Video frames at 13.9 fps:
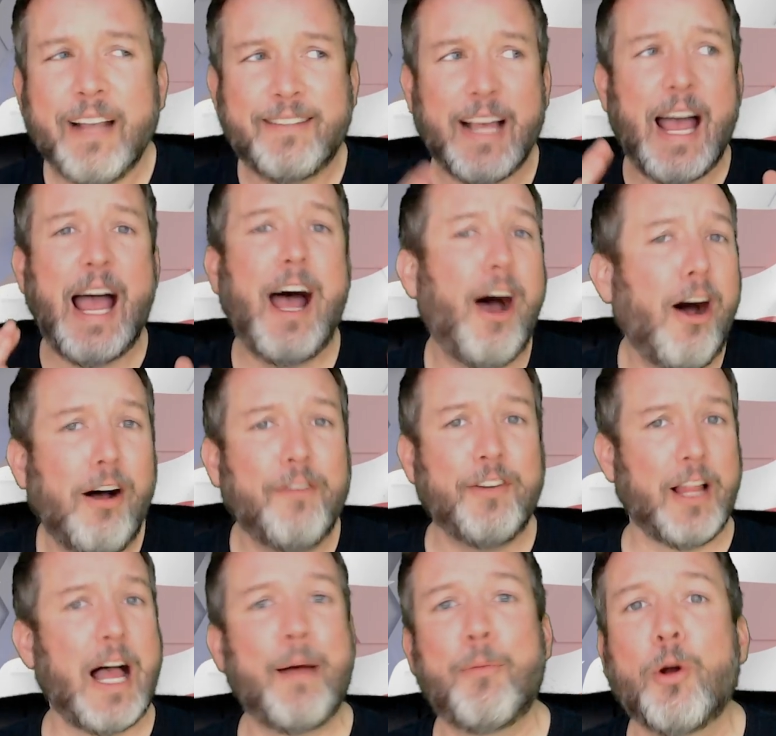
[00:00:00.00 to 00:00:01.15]
is a hell of a
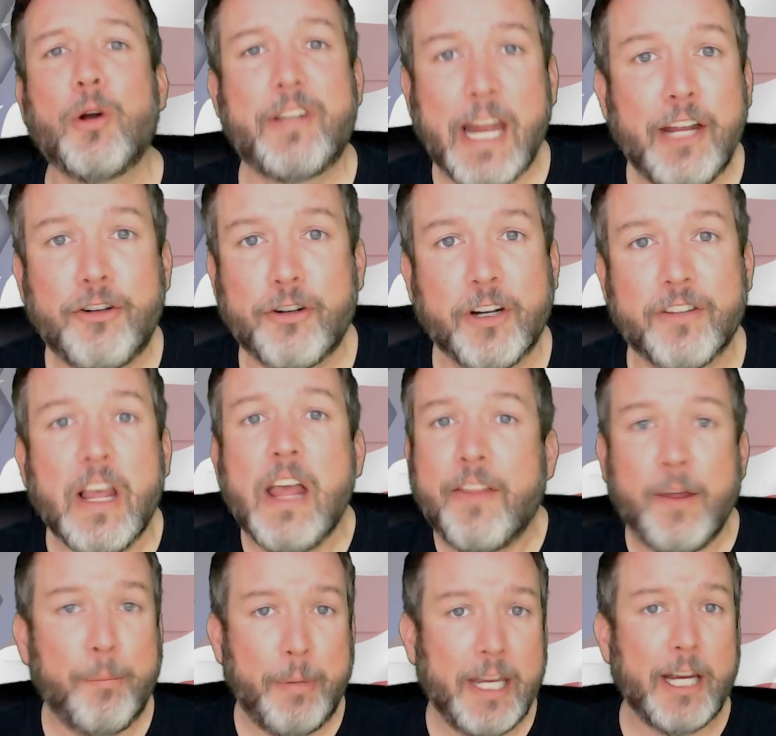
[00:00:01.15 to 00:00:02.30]
lot more dangerous
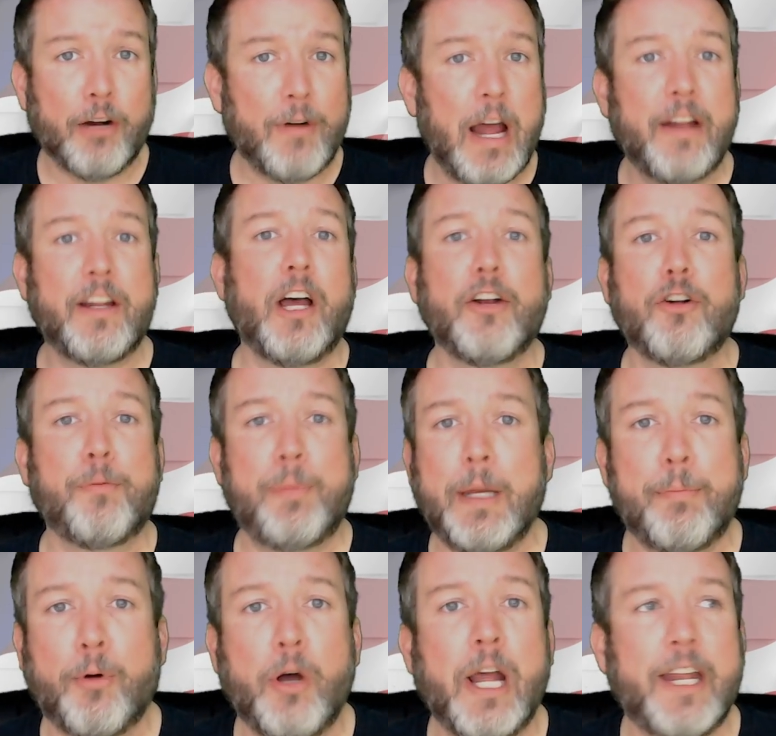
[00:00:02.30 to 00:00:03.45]
than being around 100
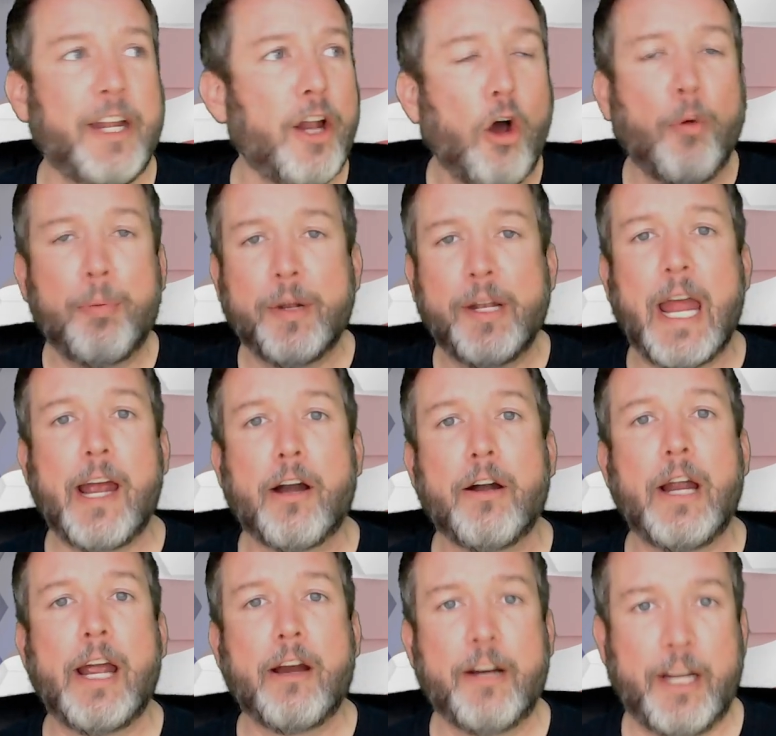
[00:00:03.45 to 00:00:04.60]
people in an open air
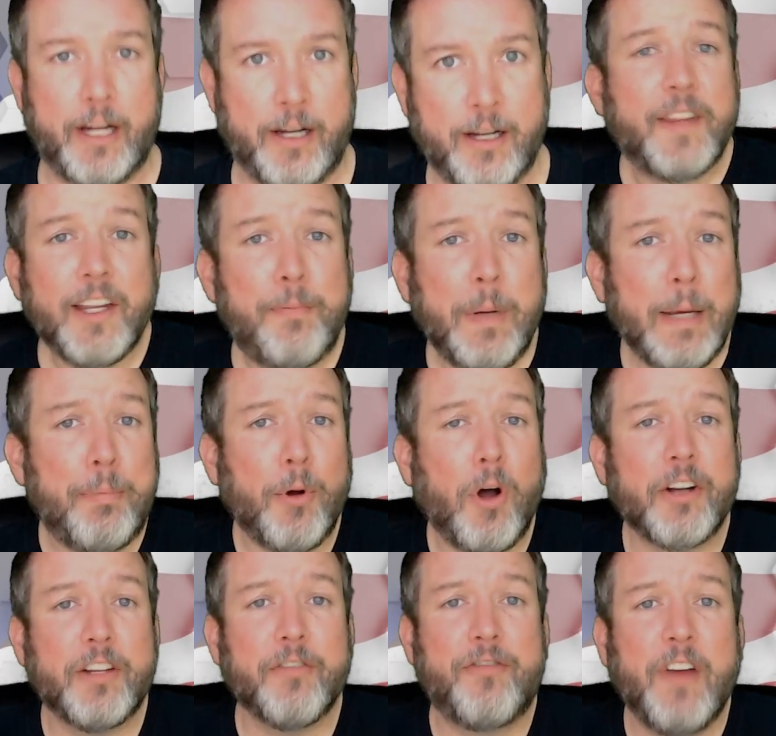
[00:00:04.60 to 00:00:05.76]
area. These people are
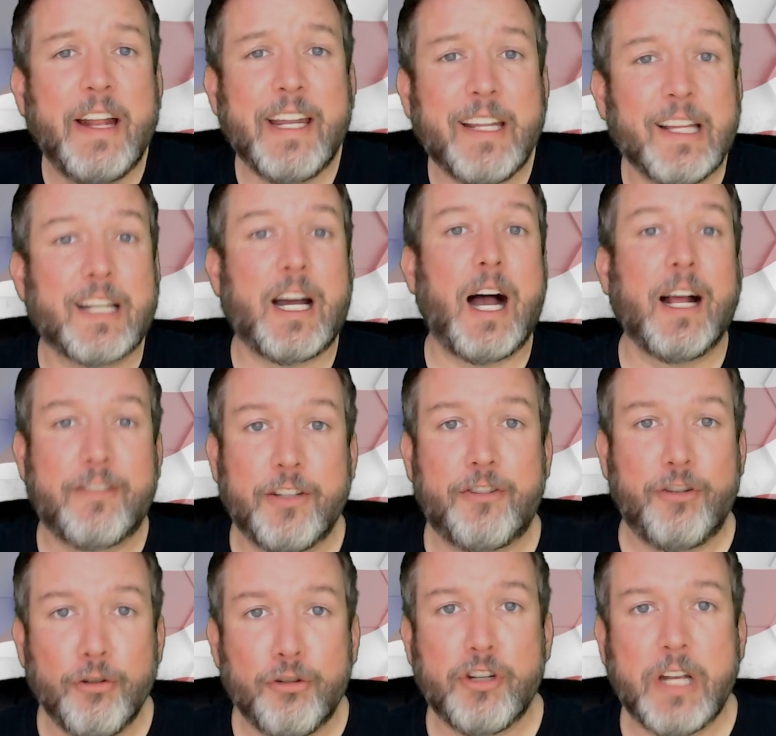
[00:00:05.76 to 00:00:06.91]
defending the
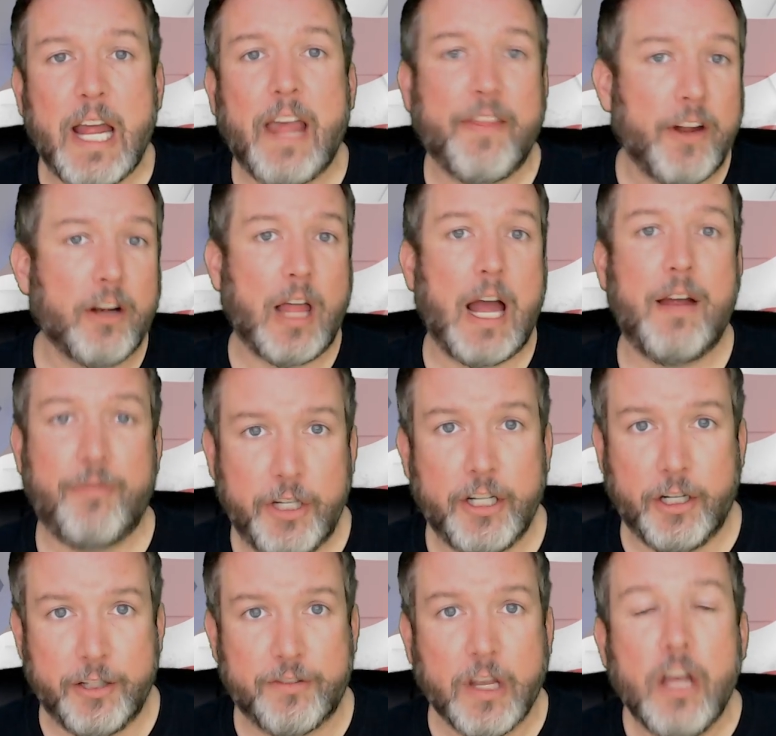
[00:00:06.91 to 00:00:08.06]
Constitution and their
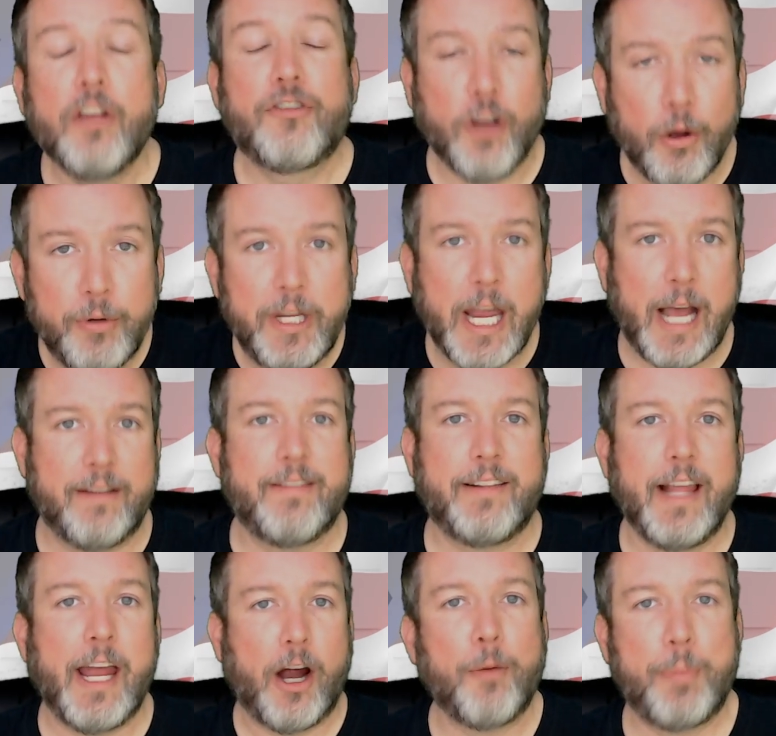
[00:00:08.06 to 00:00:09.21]
livelihoods, so yes,
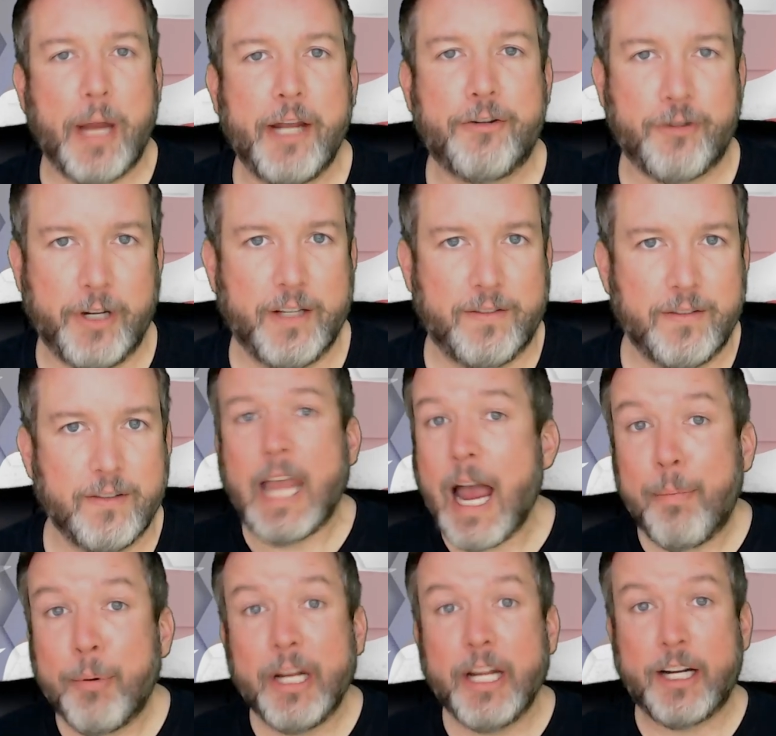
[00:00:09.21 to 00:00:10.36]
they are patriots.
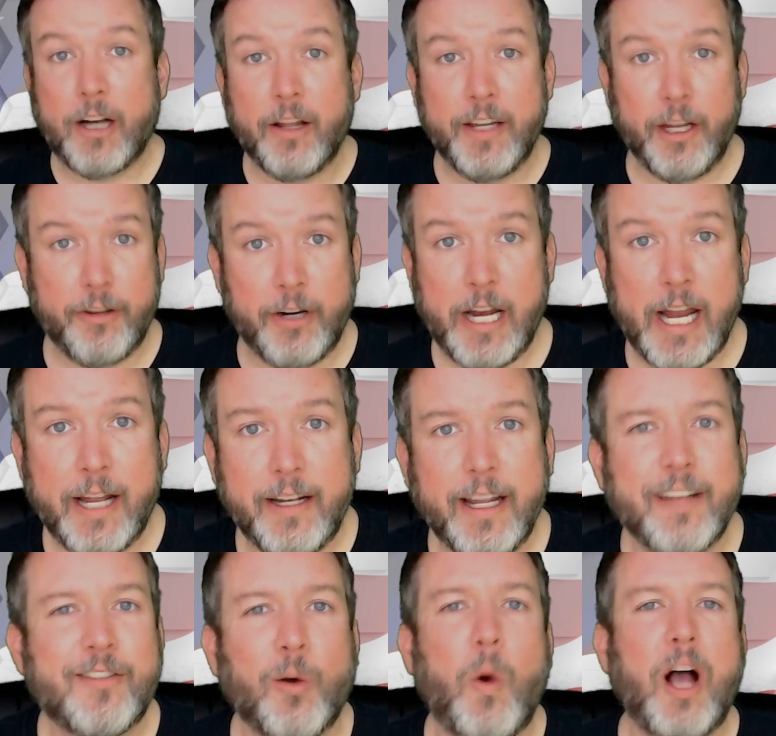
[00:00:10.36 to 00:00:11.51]
Kaepernick, on the other hand,
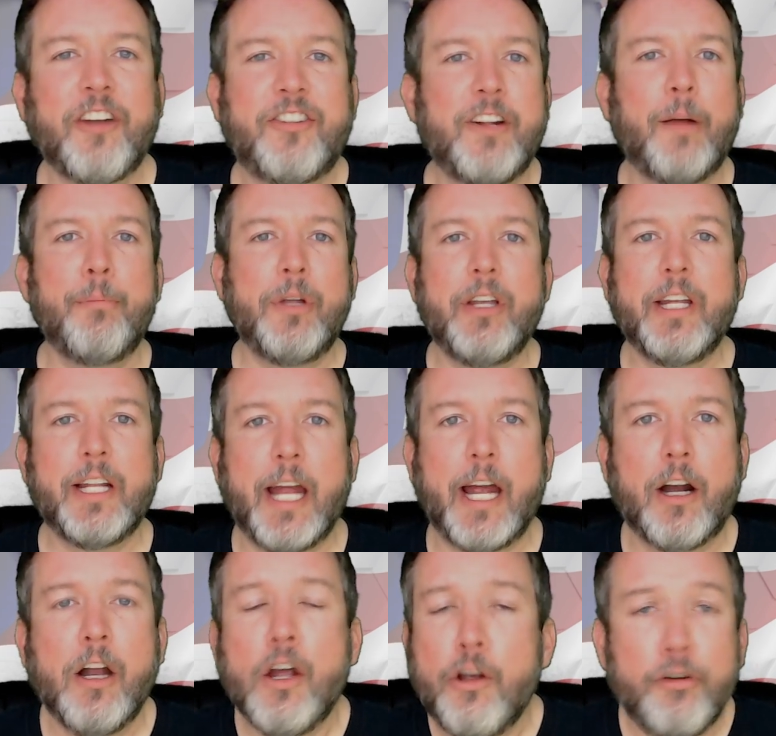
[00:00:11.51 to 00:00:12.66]
is a washed up
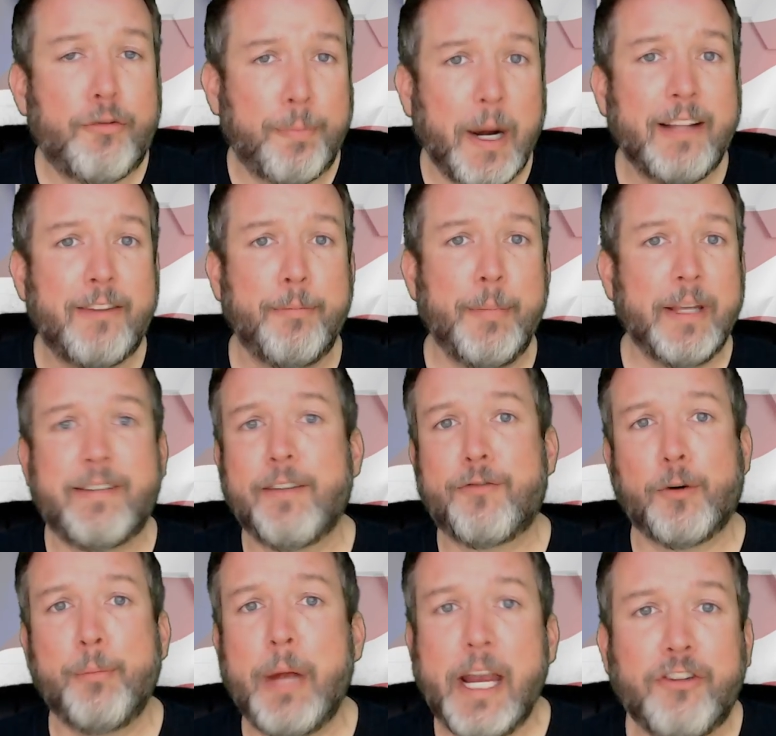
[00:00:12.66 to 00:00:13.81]
millionaire who spreads
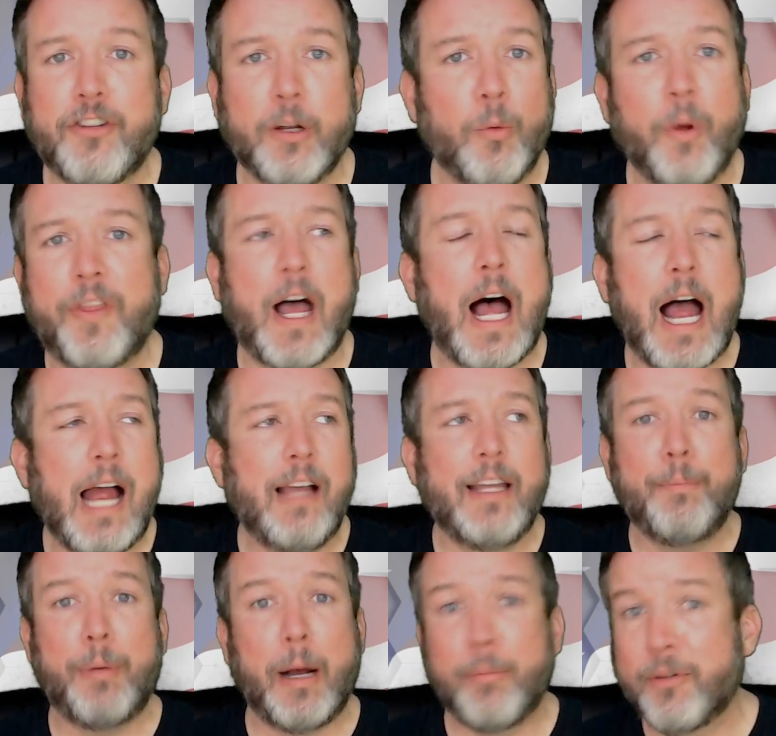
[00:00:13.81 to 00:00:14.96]
misinformation with a highly
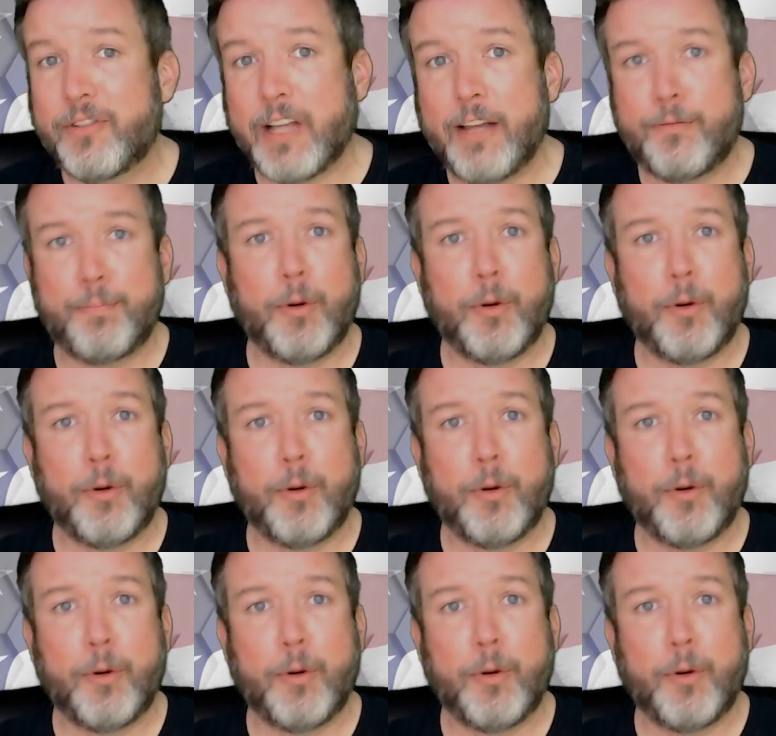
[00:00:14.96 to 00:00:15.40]
publicized